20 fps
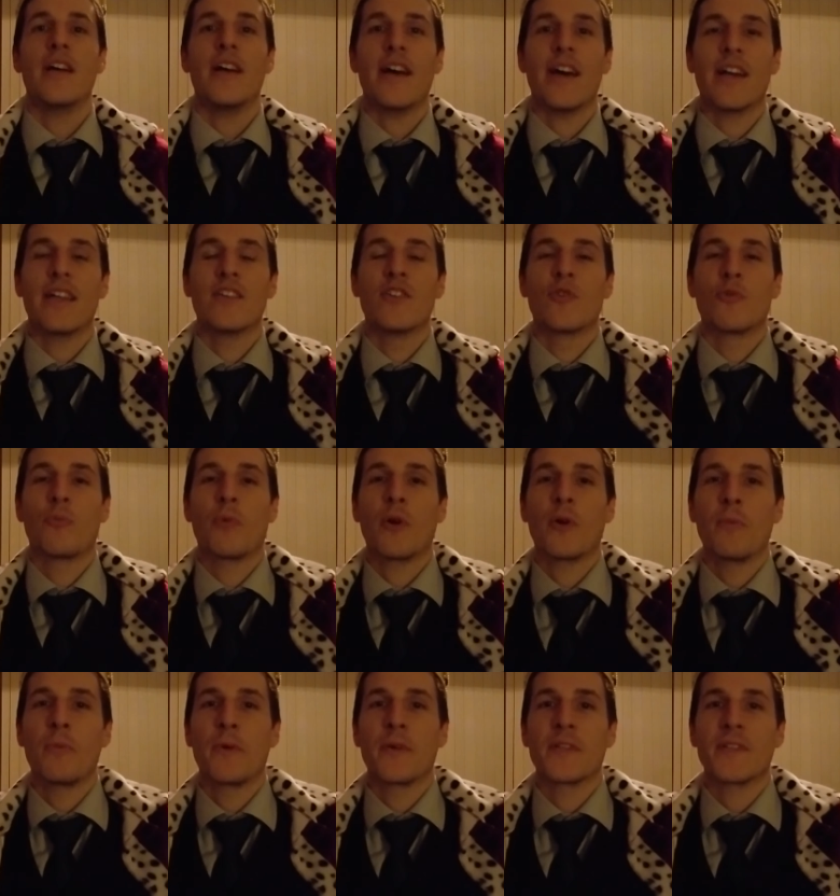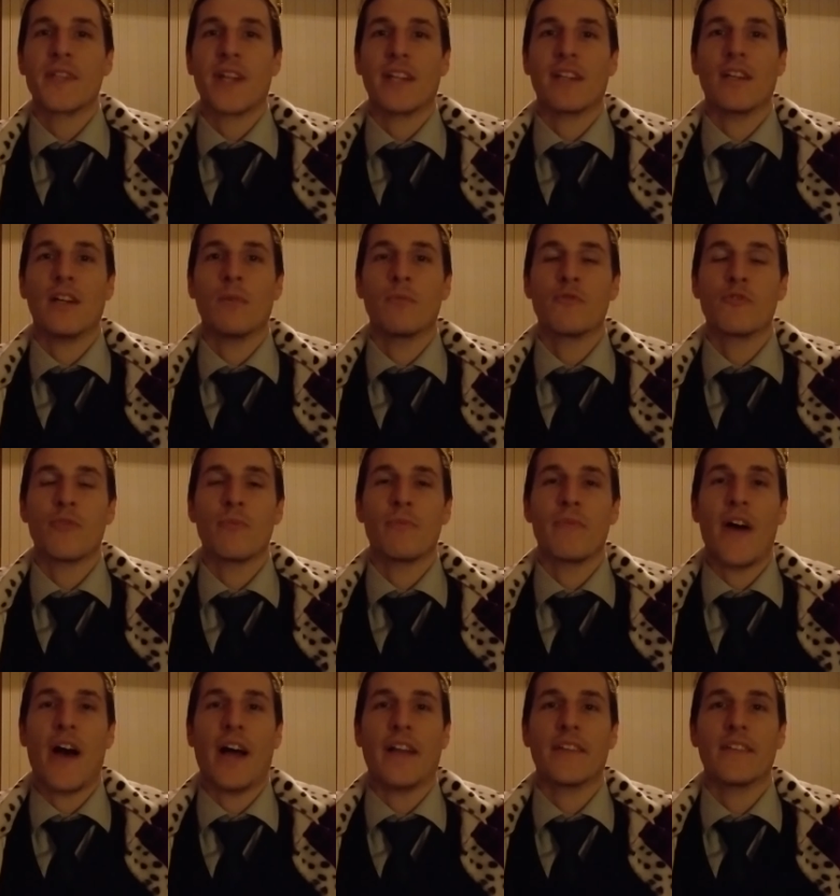and your purpose that comes from
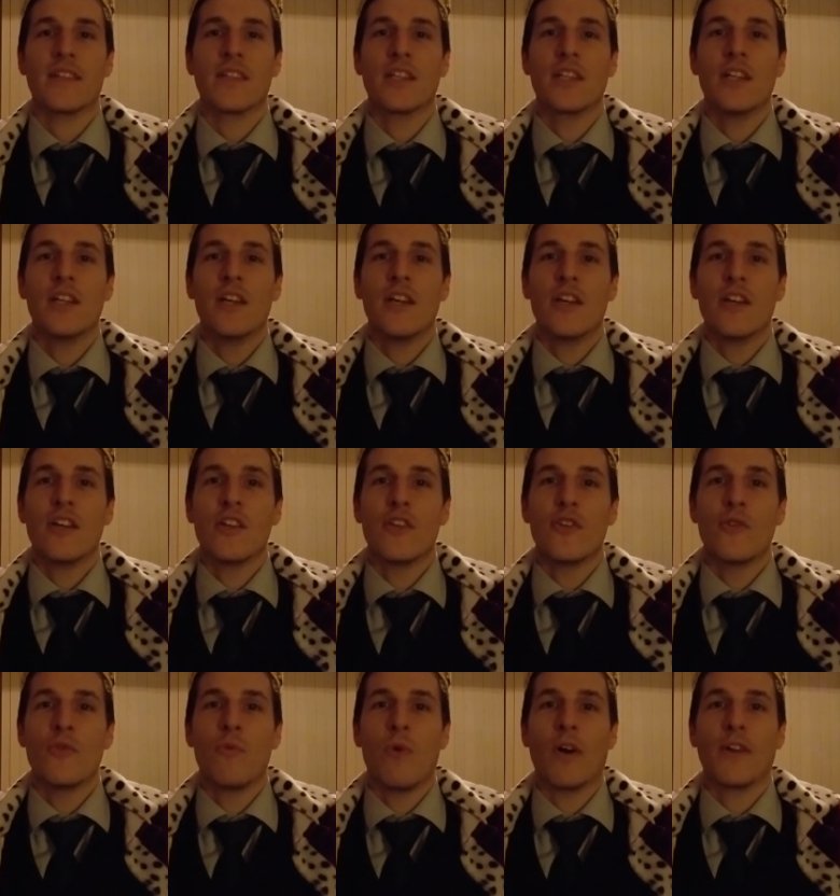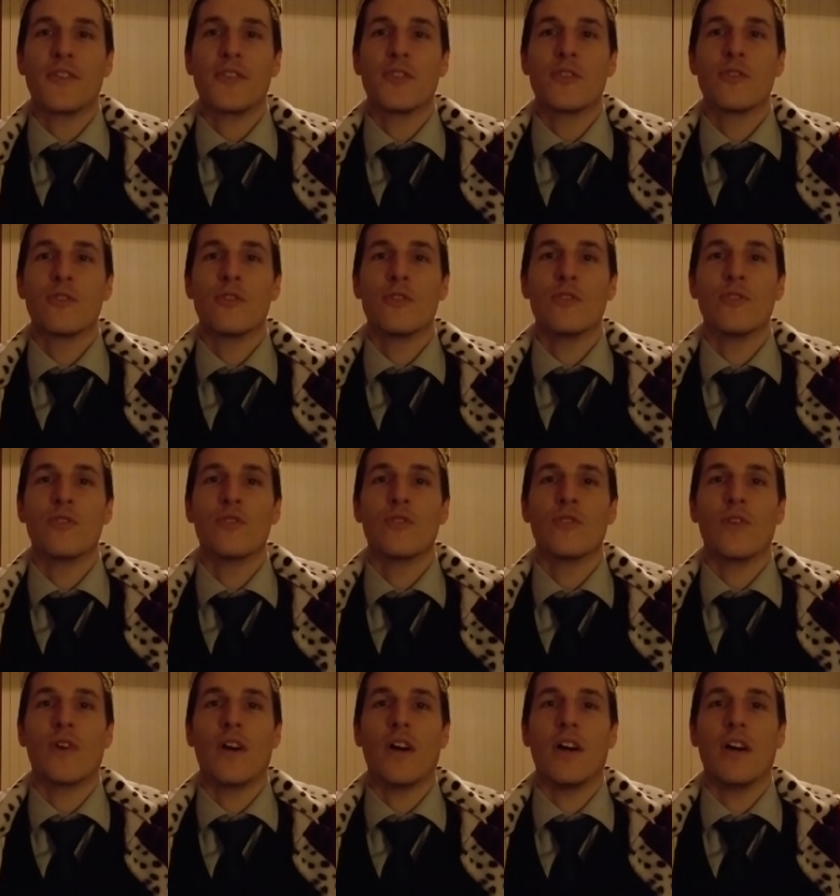that, you want
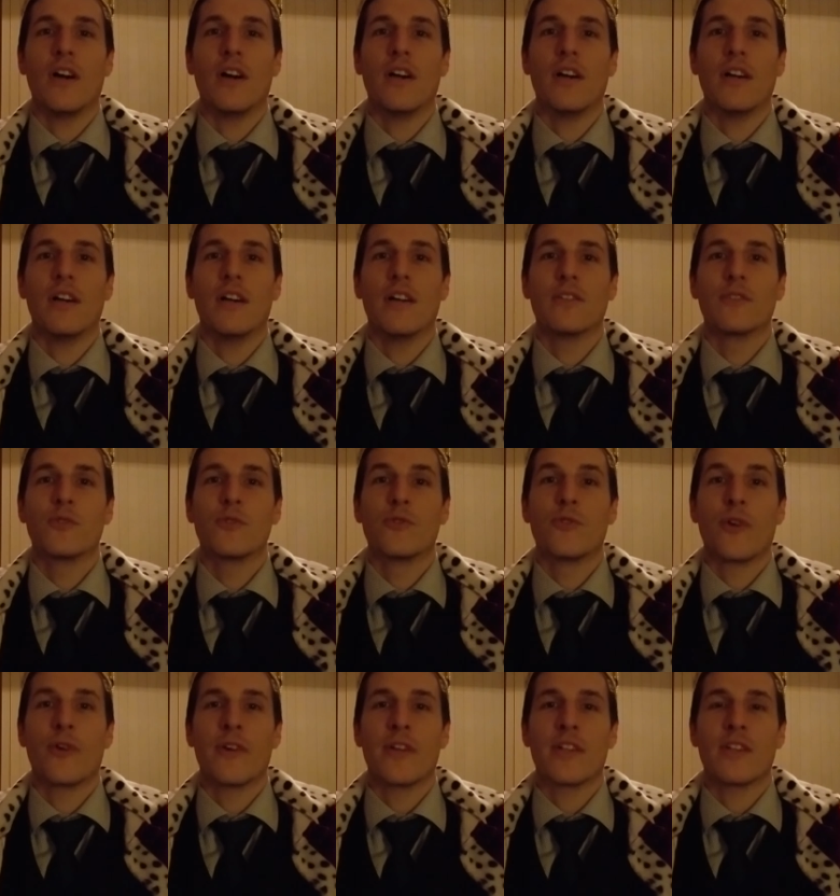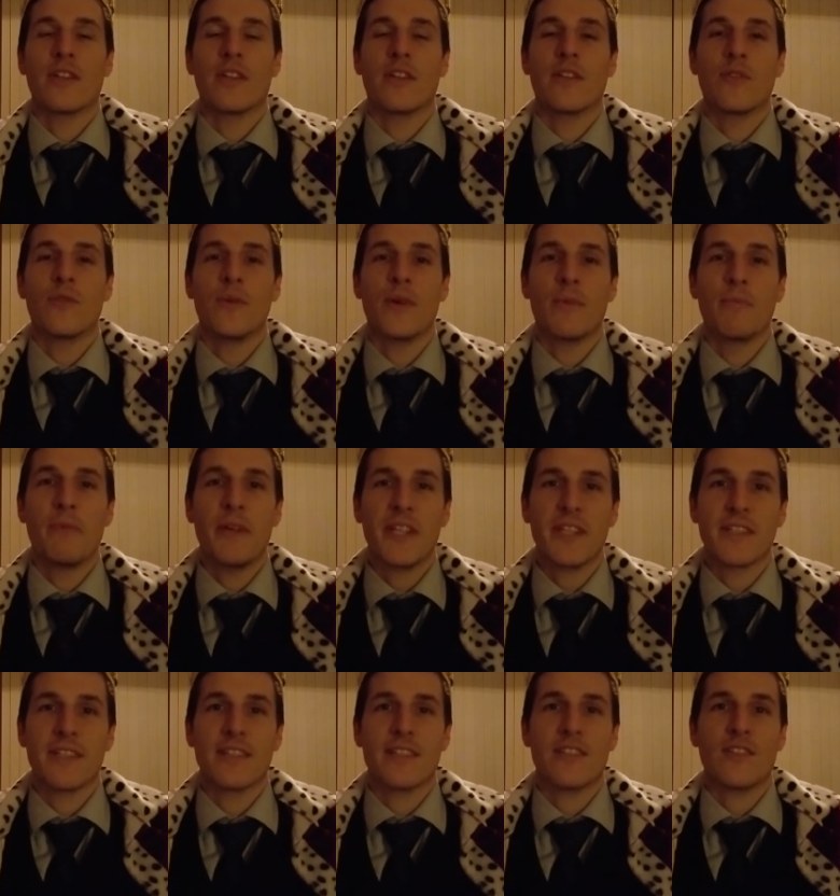to uh, to turn it into a
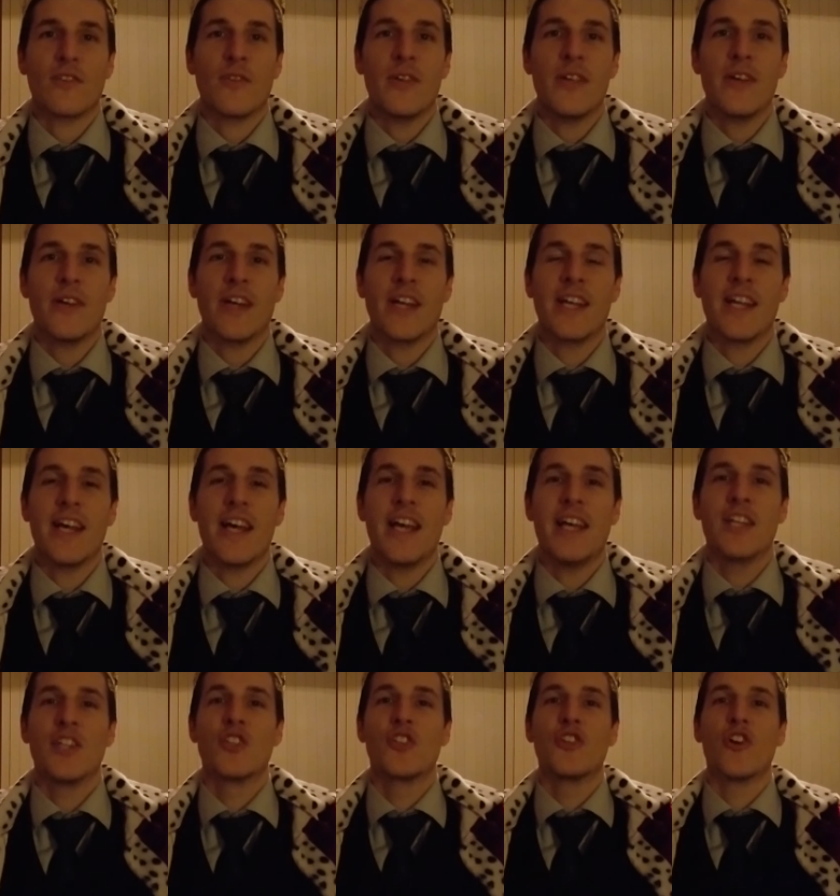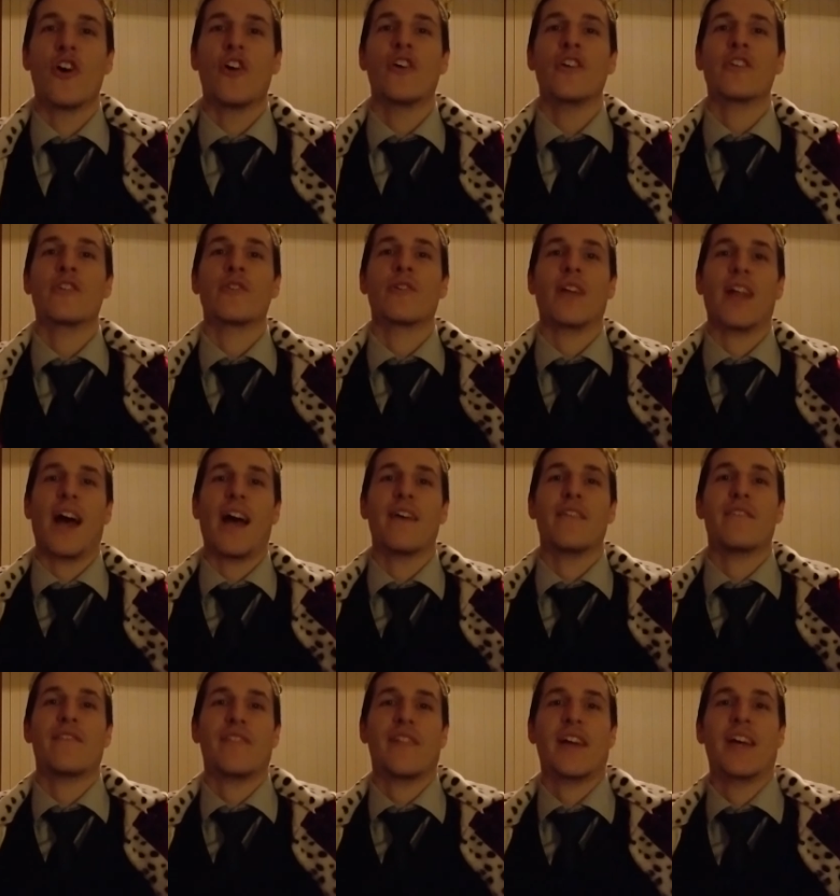business so you can enjoy your
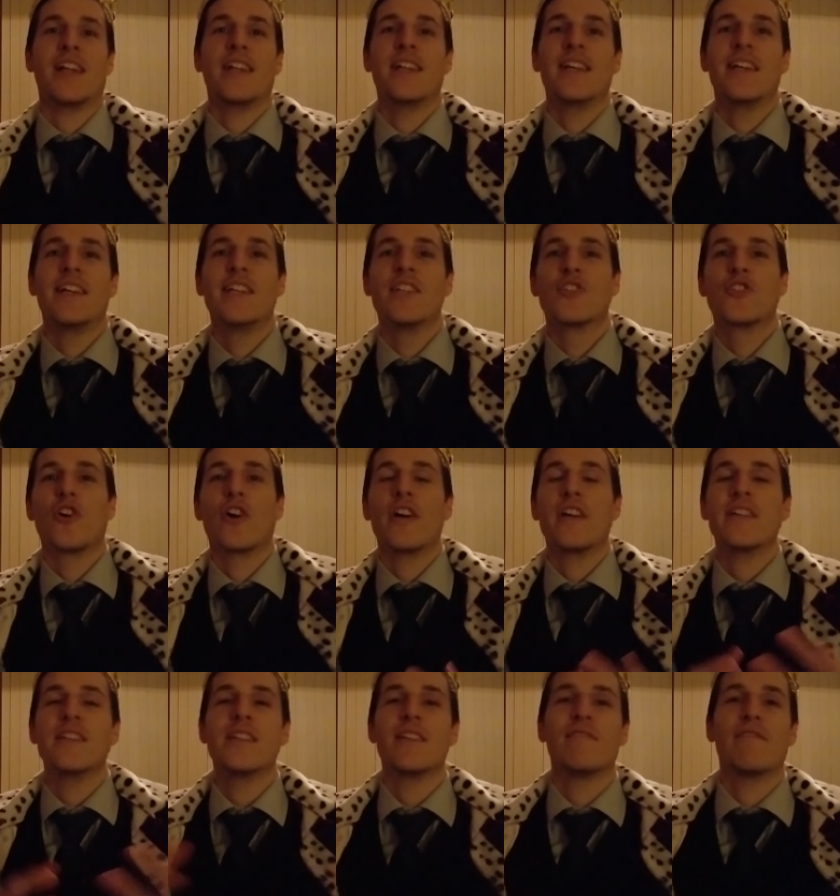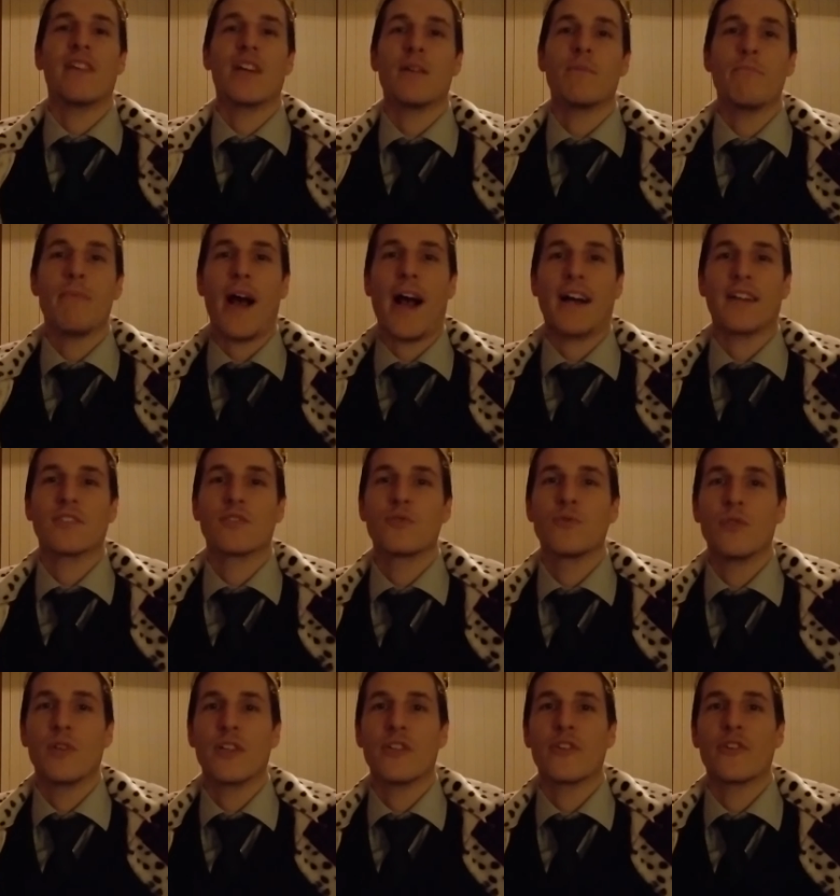life and enjoy giving back
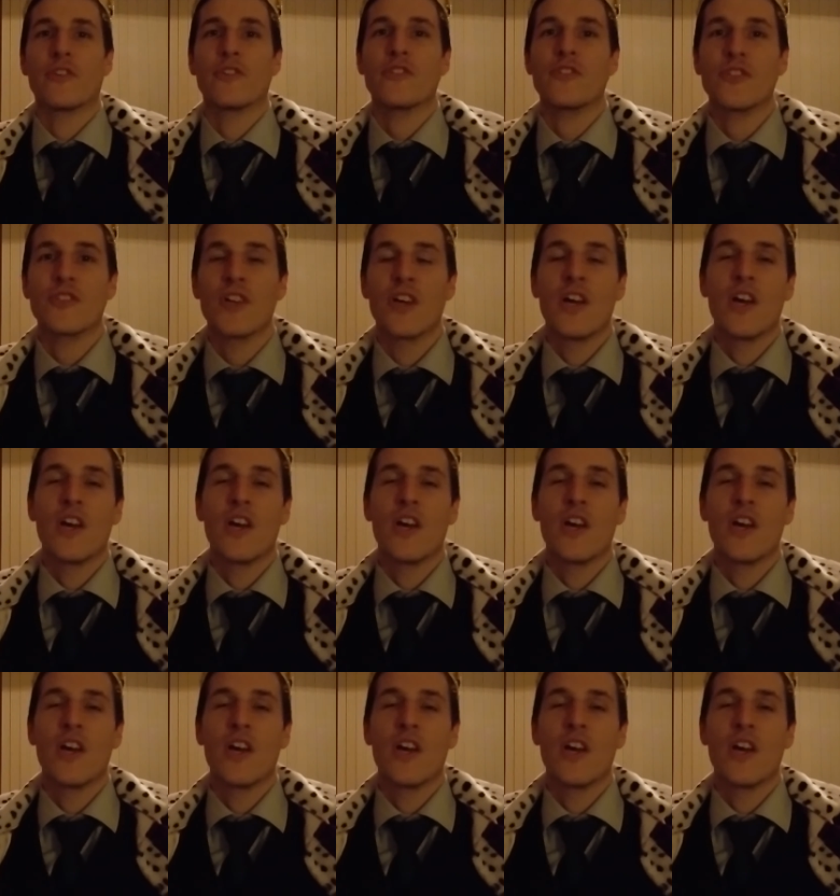to others